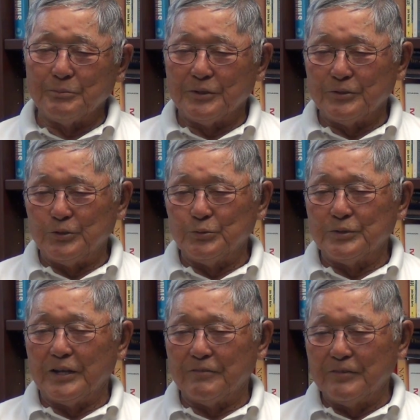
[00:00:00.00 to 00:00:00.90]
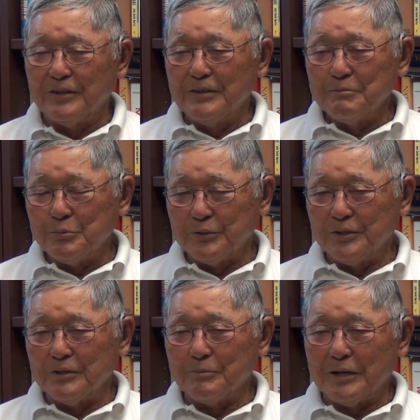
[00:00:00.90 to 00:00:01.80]
But you would have put
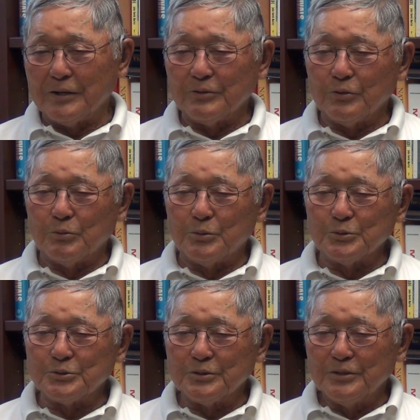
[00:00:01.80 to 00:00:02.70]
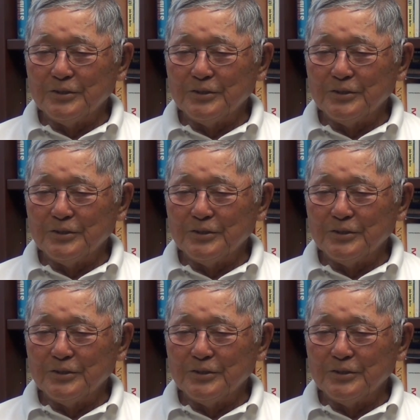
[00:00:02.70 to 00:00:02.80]
in about almost